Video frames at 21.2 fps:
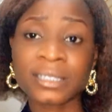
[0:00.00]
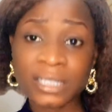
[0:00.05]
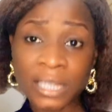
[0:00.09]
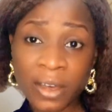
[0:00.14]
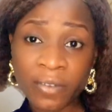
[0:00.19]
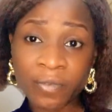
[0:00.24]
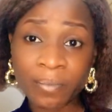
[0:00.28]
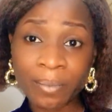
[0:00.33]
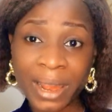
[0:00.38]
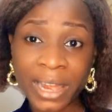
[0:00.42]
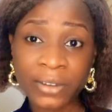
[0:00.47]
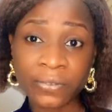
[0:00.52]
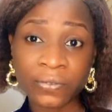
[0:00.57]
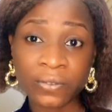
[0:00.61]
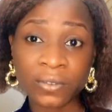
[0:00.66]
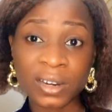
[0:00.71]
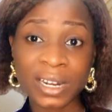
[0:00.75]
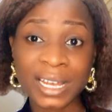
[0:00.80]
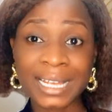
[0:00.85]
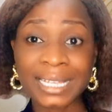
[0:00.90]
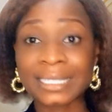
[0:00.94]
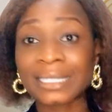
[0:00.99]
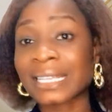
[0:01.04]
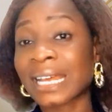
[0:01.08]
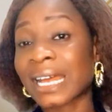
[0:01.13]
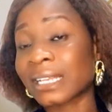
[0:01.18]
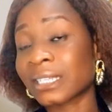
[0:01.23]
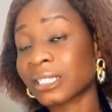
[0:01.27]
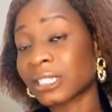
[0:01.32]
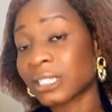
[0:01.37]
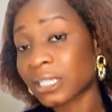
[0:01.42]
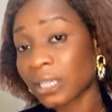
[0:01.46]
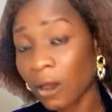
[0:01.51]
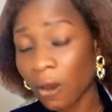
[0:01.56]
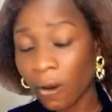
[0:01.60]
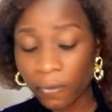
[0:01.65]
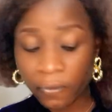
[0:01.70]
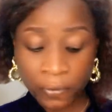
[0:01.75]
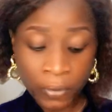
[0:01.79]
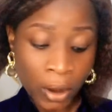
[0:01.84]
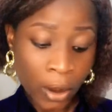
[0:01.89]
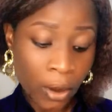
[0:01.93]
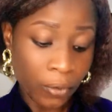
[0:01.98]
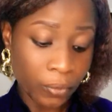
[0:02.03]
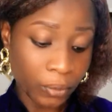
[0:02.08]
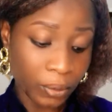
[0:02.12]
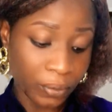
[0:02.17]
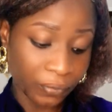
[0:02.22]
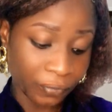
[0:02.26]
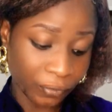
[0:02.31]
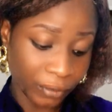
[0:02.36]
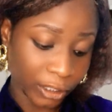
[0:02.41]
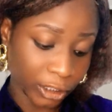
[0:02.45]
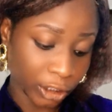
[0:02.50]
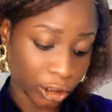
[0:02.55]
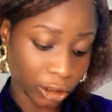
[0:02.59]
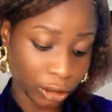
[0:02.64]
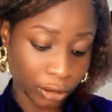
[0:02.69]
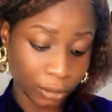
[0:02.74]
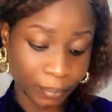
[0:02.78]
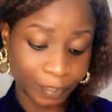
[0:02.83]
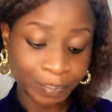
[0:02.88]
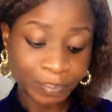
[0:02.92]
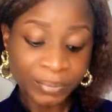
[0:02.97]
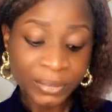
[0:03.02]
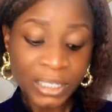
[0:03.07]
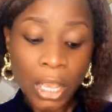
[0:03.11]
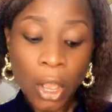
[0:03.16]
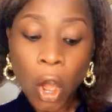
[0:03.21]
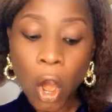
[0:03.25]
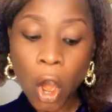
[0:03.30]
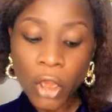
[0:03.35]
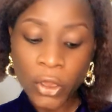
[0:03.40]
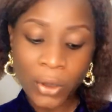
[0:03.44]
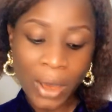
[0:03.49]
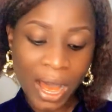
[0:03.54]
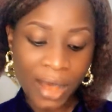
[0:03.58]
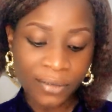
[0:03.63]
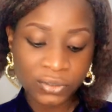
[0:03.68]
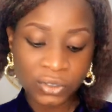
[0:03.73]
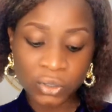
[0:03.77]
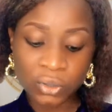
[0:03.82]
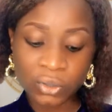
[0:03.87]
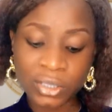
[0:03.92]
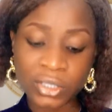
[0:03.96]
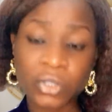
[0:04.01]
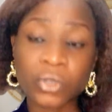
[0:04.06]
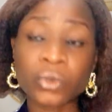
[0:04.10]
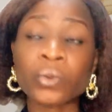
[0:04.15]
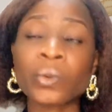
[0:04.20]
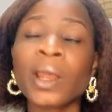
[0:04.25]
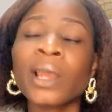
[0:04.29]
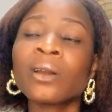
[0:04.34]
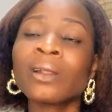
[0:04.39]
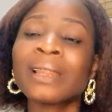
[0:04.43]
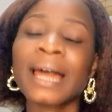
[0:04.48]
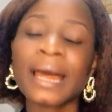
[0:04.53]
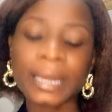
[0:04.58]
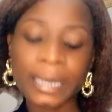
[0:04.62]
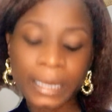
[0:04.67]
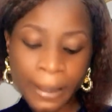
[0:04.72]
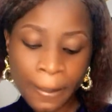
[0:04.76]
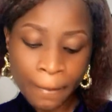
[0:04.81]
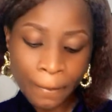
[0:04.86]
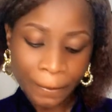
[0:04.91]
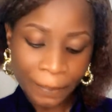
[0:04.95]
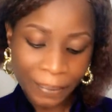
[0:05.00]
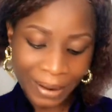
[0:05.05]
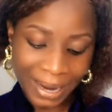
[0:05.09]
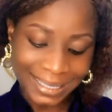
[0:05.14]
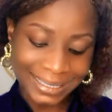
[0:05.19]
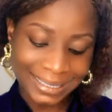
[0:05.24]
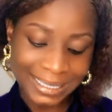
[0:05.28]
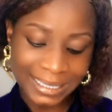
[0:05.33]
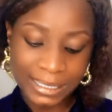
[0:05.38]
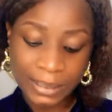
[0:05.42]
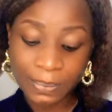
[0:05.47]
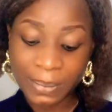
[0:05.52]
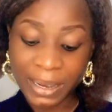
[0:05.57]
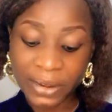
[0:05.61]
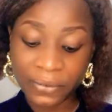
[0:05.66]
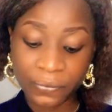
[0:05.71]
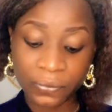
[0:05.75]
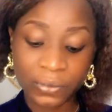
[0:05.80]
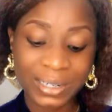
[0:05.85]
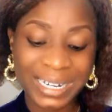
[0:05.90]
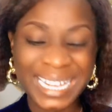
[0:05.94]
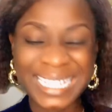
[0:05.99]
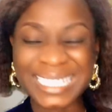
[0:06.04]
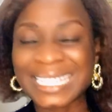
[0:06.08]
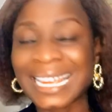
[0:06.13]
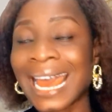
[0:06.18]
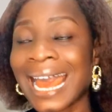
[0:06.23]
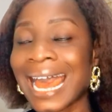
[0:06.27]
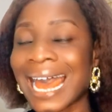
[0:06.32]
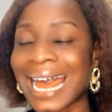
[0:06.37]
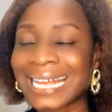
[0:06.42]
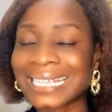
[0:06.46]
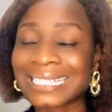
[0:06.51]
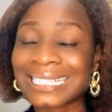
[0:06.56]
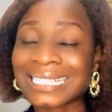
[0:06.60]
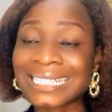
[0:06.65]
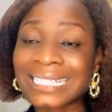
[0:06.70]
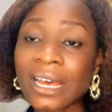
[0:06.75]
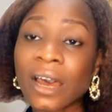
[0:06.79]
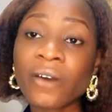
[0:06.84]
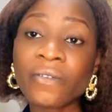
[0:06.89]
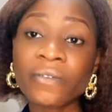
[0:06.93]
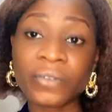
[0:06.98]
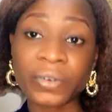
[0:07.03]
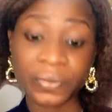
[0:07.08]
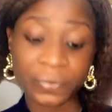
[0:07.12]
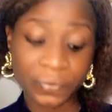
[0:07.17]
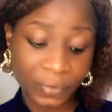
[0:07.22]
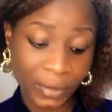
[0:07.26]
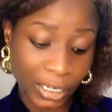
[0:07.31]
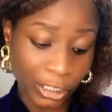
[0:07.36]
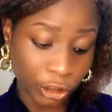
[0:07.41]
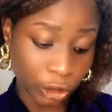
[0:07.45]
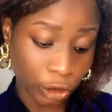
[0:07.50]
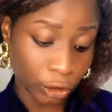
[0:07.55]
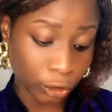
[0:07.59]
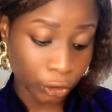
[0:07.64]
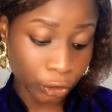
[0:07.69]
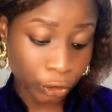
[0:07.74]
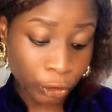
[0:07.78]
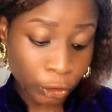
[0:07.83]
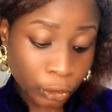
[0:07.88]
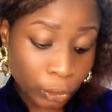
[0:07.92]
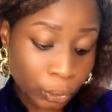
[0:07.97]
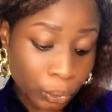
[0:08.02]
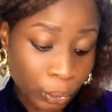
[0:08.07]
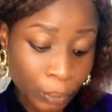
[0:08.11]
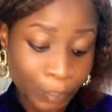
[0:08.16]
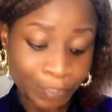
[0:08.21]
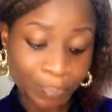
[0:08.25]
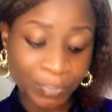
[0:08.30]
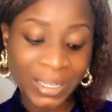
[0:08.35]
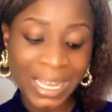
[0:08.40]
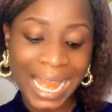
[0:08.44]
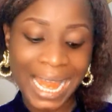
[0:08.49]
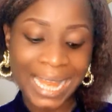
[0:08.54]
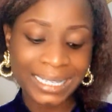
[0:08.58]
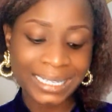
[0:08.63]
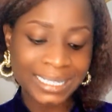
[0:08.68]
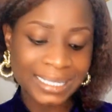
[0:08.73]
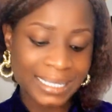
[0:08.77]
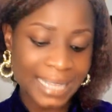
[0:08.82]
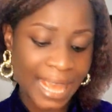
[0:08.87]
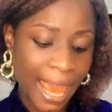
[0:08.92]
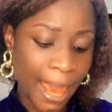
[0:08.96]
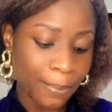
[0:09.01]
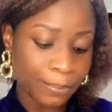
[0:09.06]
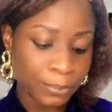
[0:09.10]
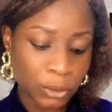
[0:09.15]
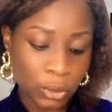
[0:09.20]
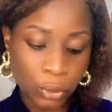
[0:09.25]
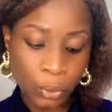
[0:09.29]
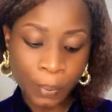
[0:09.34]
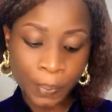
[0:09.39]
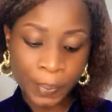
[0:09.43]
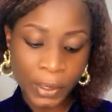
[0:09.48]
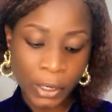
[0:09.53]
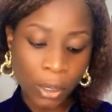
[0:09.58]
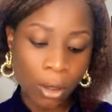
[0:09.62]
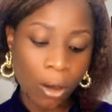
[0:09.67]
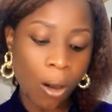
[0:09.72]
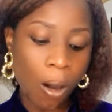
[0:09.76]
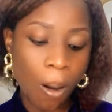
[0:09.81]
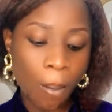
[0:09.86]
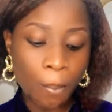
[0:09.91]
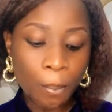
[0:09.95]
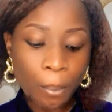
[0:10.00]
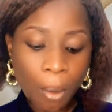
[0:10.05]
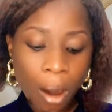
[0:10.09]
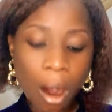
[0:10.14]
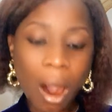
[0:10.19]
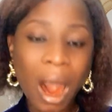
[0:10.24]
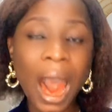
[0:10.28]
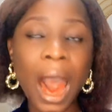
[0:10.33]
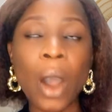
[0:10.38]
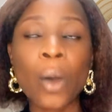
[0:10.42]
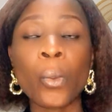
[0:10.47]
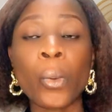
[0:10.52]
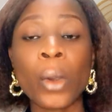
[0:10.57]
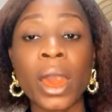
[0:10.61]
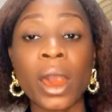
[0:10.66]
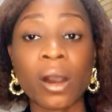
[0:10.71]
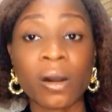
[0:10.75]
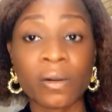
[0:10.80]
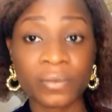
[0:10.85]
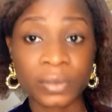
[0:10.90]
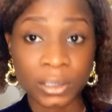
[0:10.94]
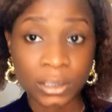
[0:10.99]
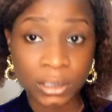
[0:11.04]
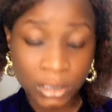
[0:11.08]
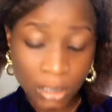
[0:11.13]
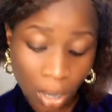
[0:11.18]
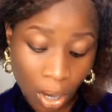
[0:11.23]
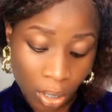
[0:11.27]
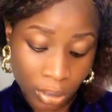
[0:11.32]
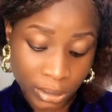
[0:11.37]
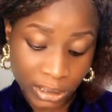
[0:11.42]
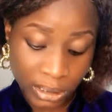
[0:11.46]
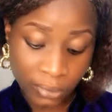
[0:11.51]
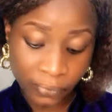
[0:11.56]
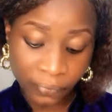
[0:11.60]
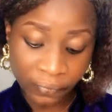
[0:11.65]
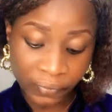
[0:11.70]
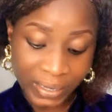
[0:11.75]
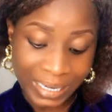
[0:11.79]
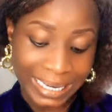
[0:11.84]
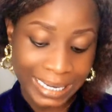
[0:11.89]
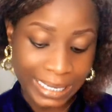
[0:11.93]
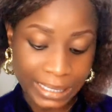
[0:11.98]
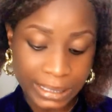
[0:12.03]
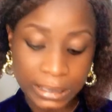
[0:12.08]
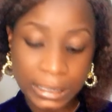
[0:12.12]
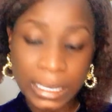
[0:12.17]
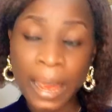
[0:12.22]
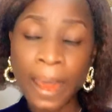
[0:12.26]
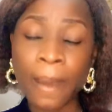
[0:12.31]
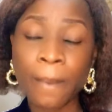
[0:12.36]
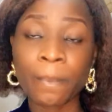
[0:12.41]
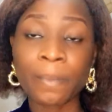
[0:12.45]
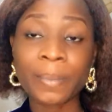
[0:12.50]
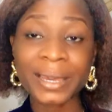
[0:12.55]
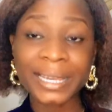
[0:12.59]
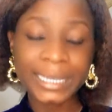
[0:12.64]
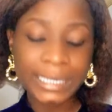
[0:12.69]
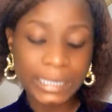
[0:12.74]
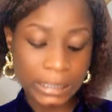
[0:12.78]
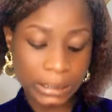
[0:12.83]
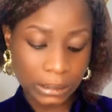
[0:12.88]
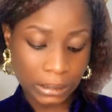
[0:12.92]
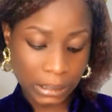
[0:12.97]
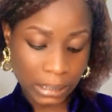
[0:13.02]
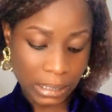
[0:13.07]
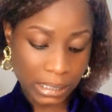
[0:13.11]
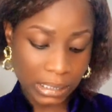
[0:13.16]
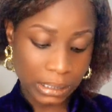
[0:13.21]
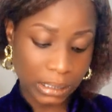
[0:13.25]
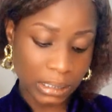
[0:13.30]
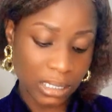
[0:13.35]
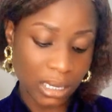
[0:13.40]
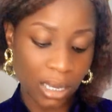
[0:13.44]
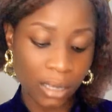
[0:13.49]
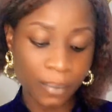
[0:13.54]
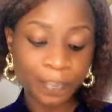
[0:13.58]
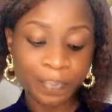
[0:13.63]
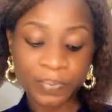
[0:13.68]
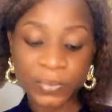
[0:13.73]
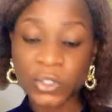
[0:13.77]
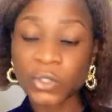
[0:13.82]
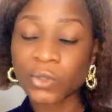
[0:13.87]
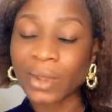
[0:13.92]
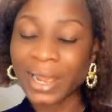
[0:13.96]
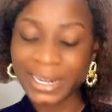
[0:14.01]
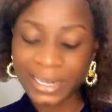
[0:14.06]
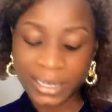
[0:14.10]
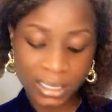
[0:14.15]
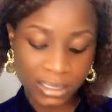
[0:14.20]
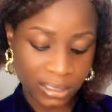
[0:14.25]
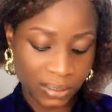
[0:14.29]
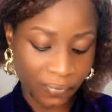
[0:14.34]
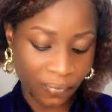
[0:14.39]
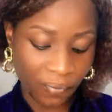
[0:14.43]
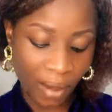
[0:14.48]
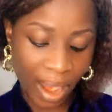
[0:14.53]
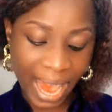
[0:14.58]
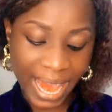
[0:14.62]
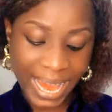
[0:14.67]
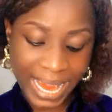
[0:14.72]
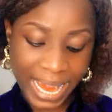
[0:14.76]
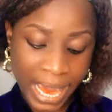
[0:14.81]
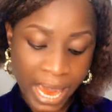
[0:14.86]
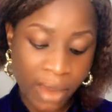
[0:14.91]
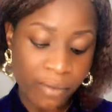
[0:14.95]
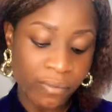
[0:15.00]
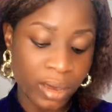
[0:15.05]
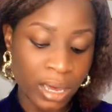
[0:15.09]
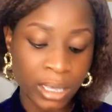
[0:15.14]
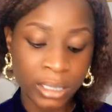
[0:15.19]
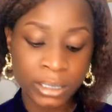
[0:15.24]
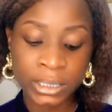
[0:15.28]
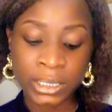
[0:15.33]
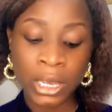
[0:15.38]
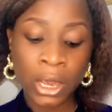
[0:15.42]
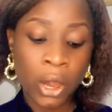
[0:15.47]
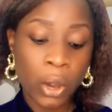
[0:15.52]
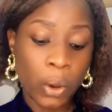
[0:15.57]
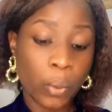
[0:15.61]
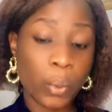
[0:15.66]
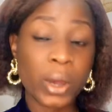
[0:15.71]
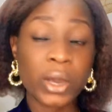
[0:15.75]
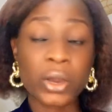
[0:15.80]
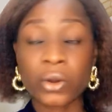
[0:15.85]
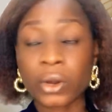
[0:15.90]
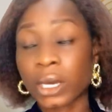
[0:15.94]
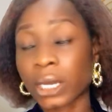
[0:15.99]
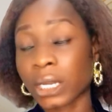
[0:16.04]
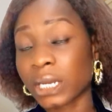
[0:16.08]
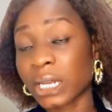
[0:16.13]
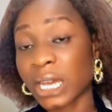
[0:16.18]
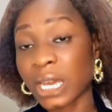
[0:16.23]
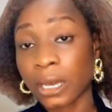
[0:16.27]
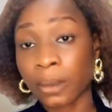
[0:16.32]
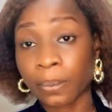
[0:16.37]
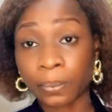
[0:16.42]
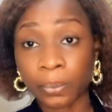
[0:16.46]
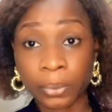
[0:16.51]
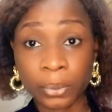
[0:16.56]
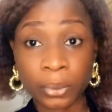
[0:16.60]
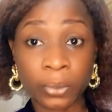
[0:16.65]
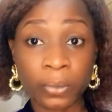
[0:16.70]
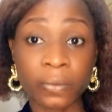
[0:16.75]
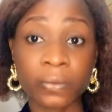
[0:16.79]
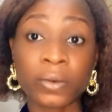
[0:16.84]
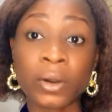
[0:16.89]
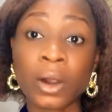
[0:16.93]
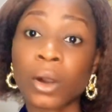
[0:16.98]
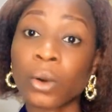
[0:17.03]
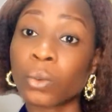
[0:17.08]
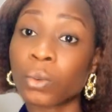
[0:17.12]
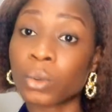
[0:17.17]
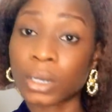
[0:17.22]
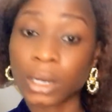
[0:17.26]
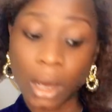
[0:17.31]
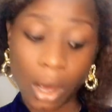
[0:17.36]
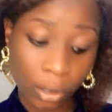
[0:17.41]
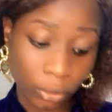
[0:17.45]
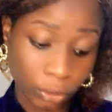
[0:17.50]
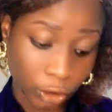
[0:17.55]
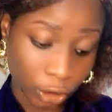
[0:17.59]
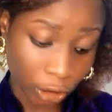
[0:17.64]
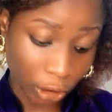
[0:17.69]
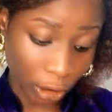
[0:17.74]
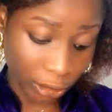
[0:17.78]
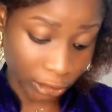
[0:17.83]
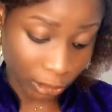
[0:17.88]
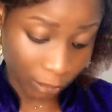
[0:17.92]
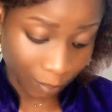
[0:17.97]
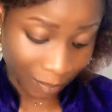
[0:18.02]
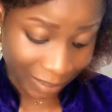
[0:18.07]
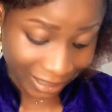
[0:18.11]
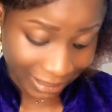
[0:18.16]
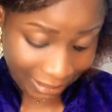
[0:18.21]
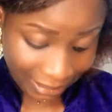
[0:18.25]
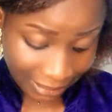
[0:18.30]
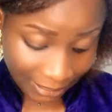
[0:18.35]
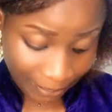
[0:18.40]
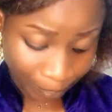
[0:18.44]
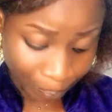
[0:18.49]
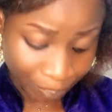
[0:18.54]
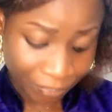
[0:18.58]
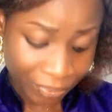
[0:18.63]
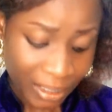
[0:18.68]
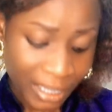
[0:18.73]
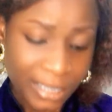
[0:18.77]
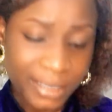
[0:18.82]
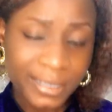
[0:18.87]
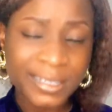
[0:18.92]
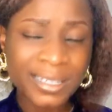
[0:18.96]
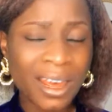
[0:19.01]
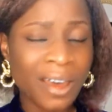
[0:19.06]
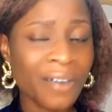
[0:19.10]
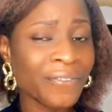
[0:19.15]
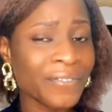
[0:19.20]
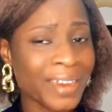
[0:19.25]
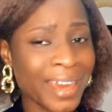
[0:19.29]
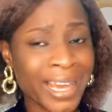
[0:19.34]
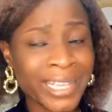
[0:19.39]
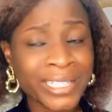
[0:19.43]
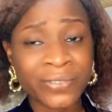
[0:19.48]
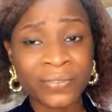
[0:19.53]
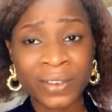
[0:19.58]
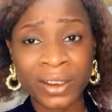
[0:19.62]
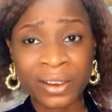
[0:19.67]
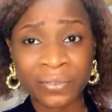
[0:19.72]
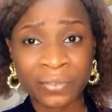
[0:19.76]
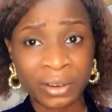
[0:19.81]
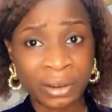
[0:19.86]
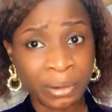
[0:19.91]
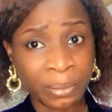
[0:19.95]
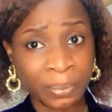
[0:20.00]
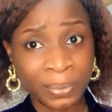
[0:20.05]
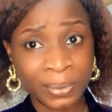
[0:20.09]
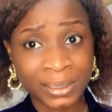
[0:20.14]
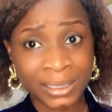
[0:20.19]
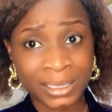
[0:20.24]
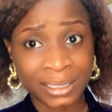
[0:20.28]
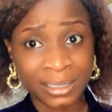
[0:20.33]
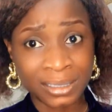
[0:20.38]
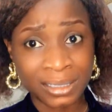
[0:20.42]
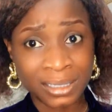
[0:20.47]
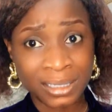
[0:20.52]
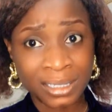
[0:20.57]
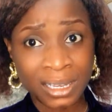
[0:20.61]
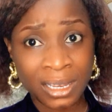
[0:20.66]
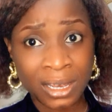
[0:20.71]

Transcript: self-mindfulness and self-reflection? All you have to do is to regularly practice mindfulness and self-reflection through, and this helps you become more aware of your thoughts and feelings, making it easier to identify areas where you can improve without judgment. Self-care is very, very important.